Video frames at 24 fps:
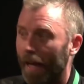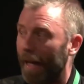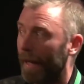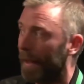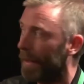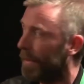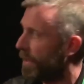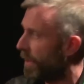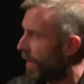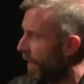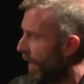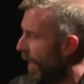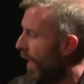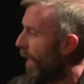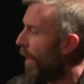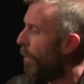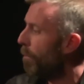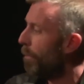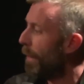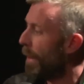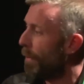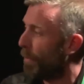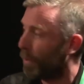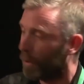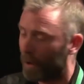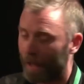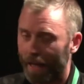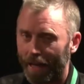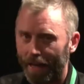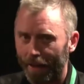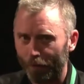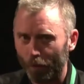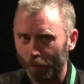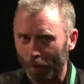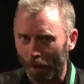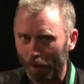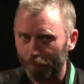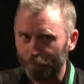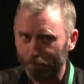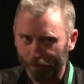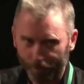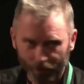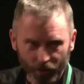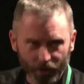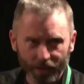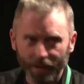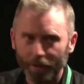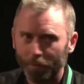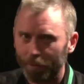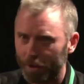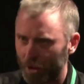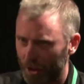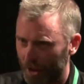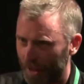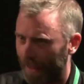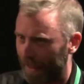and people care about privacy, which,